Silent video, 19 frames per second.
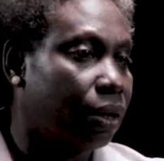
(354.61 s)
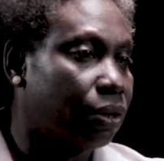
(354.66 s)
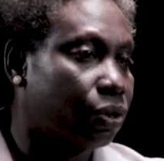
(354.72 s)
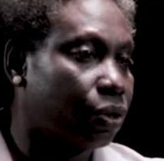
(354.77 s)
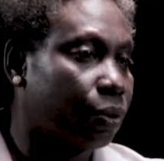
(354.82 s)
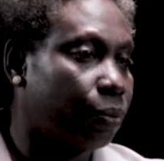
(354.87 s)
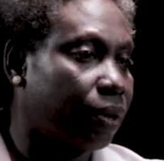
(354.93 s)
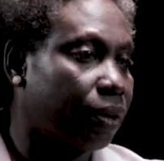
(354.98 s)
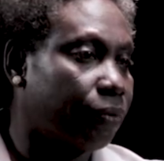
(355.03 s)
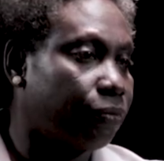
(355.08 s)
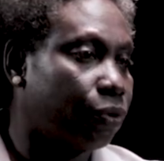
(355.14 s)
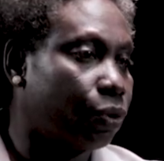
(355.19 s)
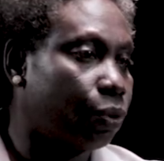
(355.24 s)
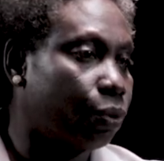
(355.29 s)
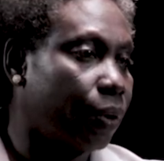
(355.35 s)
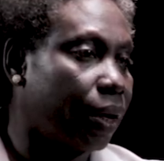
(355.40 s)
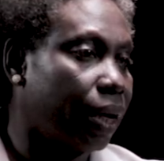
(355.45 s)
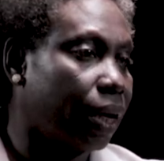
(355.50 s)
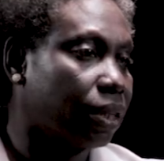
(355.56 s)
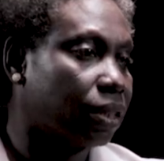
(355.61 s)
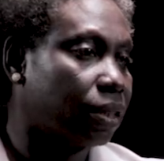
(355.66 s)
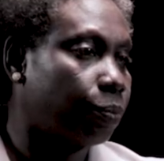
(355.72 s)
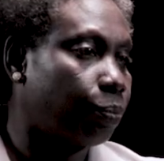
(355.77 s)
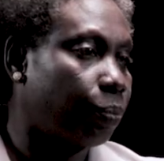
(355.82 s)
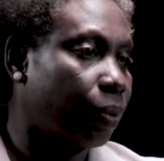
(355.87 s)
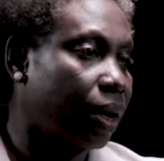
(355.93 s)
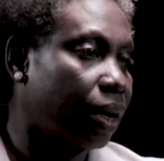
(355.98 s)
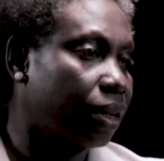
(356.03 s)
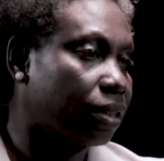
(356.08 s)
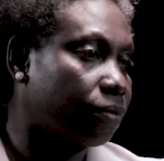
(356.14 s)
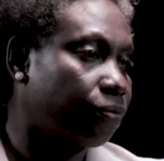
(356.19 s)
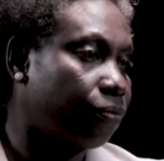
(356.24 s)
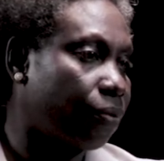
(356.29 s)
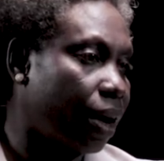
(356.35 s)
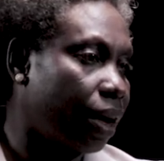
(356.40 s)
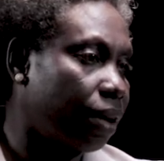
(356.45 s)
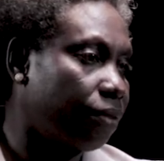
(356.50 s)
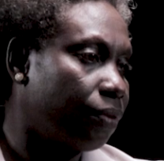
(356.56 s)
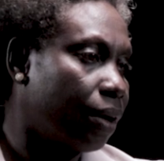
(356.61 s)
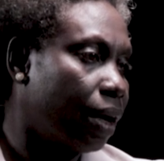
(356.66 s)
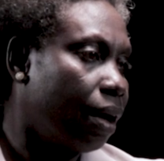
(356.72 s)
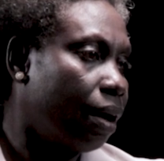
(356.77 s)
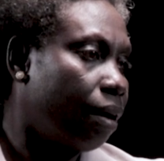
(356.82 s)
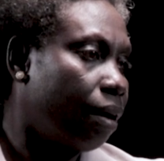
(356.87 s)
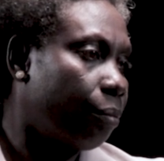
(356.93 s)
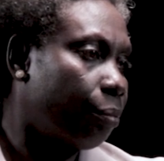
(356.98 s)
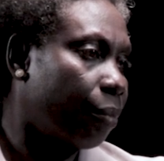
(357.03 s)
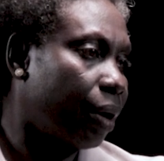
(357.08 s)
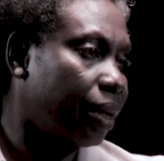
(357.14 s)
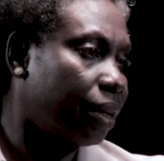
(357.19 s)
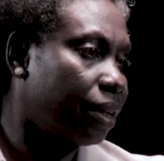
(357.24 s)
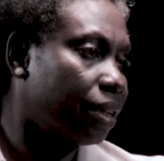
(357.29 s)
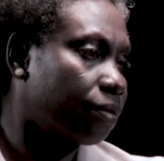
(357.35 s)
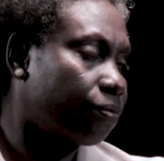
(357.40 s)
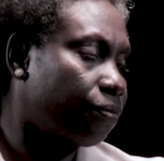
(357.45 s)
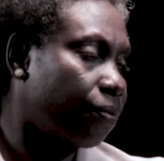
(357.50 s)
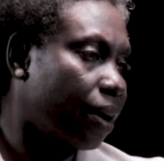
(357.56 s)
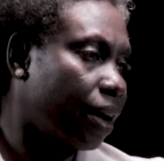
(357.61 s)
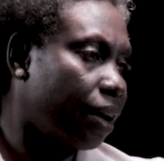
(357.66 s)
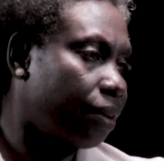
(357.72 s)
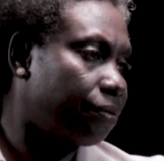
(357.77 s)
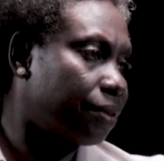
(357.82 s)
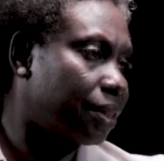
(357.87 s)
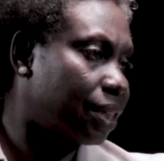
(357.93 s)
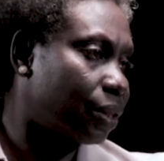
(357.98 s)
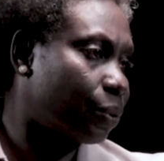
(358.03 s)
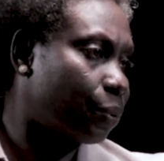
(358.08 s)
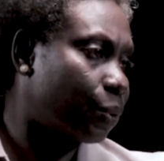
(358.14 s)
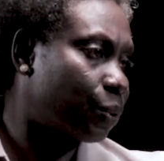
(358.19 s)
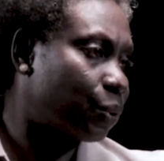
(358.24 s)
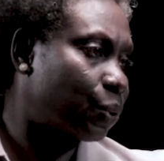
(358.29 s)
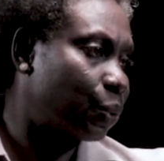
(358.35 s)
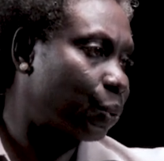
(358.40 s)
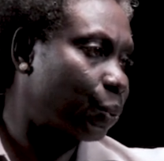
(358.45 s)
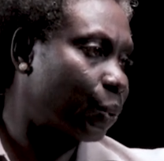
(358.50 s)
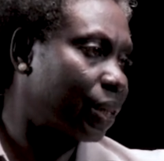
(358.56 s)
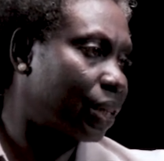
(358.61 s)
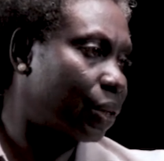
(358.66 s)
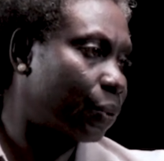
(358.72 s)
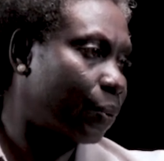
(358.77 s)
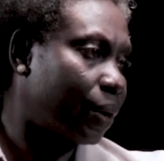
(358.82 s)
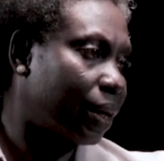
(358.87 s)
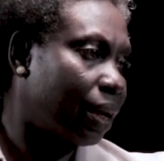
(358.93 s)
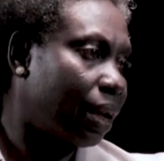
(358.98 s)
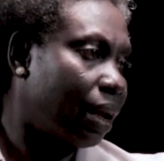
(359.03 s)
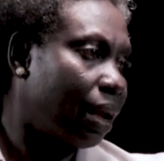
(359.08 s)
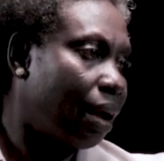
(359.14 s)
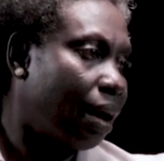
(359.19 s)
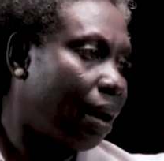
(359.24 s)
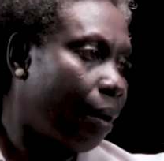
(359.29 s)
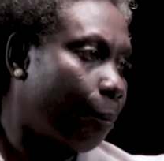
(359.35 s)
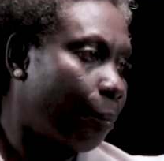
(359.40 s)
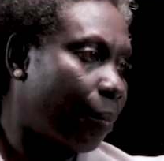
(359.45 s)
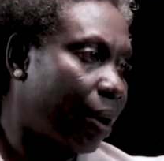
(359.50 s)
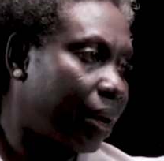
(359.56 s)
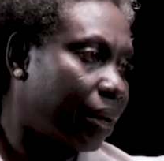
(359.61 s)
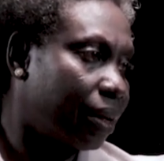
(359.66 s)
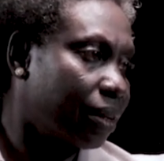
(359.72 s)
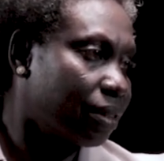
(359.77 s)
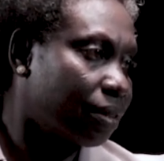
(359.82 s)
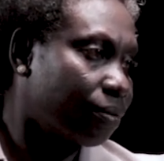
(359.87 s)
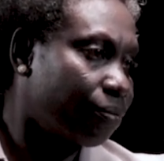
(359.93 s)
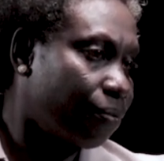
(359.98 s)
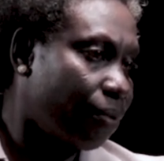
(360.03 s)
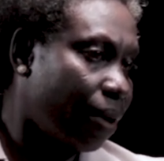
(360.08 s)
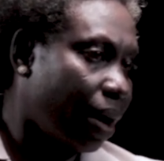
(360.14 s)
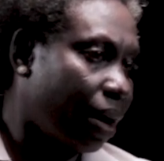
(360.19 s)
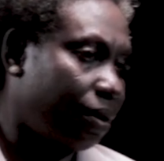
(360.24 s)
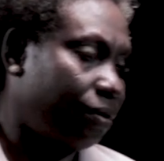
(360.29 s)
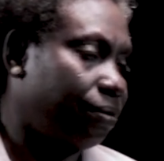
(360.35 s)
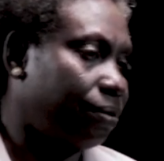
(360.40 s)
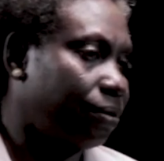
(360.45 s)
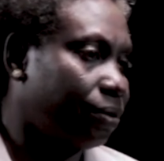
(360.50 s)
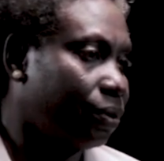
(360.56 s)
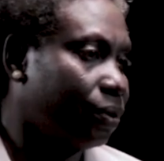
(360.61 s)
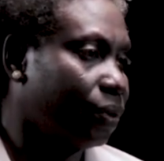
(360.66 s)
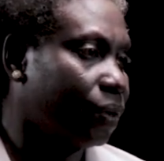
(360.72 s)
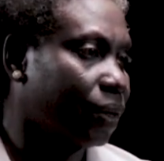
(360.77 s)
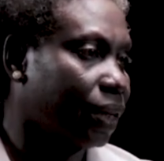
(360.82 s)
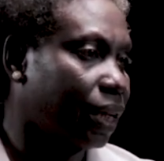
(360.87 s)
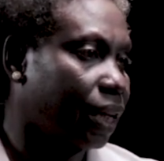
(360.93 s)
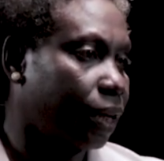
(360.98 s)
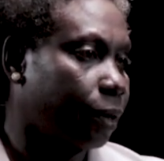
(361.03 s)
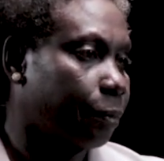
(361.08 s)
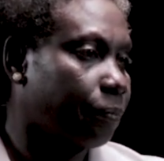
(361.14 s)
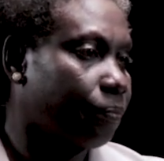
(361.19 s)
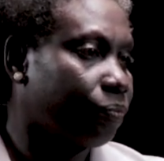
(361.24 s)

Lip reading: So we have 2x plus 5 minus 5 is equals to 21 minus 5. Okay.